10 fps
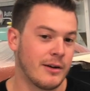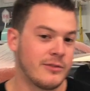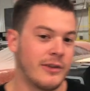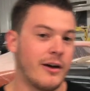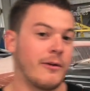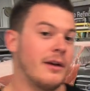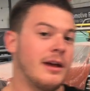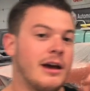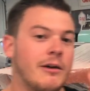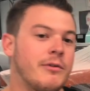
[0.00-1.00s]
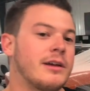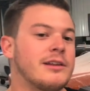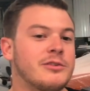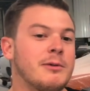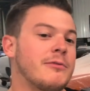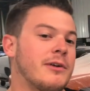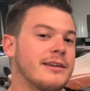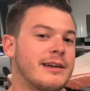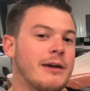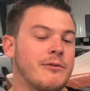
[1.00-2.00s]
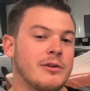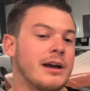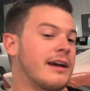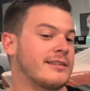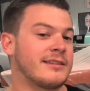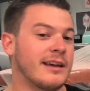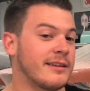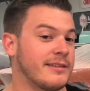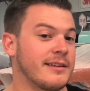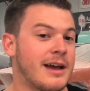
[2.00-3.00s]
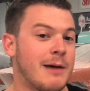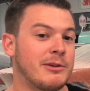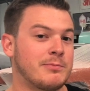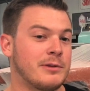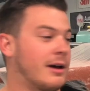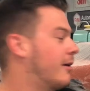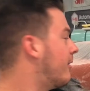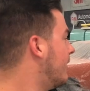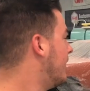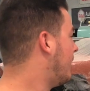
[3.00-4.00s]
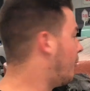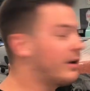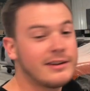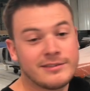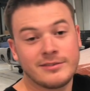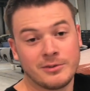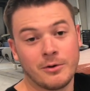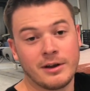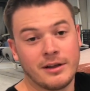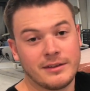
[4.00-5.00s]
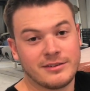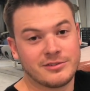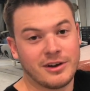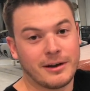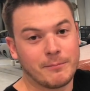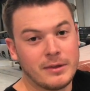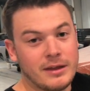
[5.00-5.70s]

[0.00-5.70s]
So, Figured this would be a fun time for you guys to tell us in the comments below what is the story on this truck.